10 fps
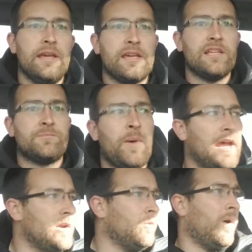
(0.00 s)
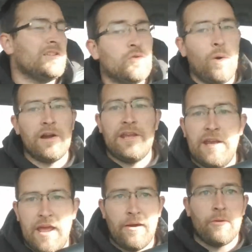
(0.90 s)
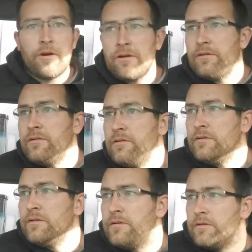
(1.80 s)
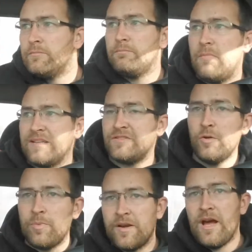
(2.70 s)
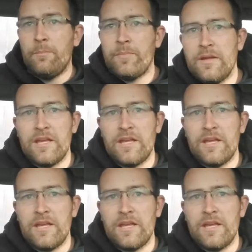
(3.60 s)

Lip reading: it gets paid $120 an hour. My super dump